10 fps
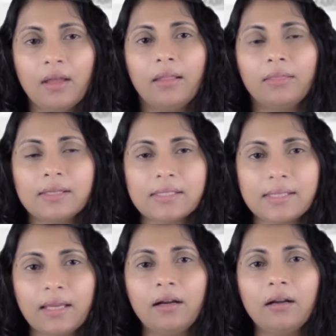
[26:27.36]
The
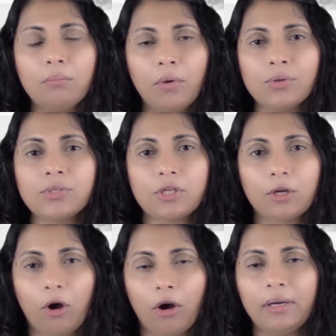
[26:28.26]
single most
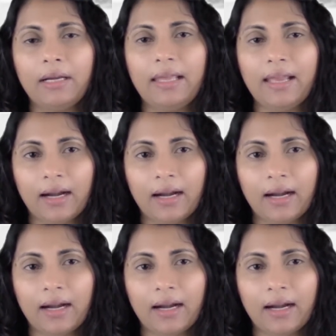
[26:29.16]
commonly